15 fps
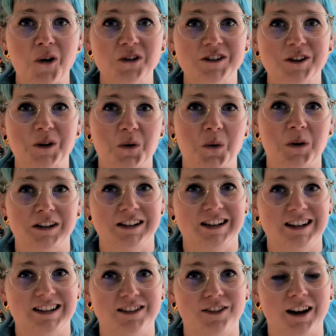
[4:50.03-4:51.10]
on to the
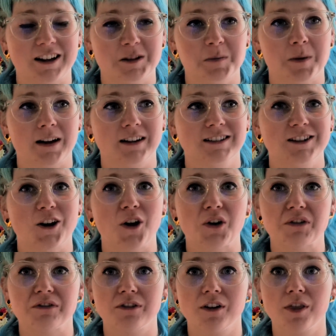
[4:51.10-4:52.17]
qualitative aspect
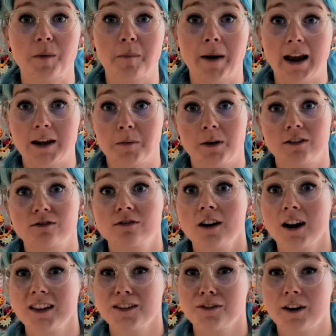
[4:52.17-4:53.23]
of the paper,
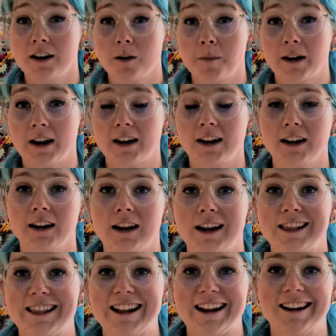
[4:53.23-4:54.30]
right at the very beginning
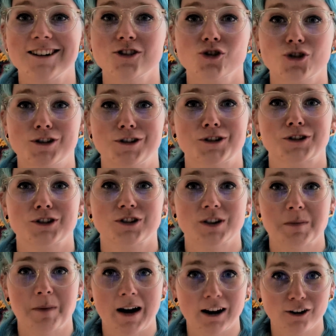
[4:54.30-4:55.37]
in the introductory
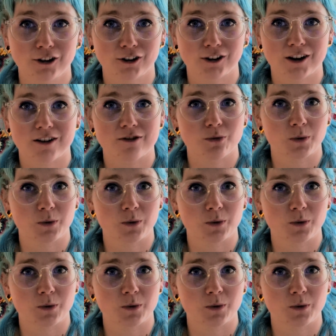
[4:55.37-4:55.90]
paragraph,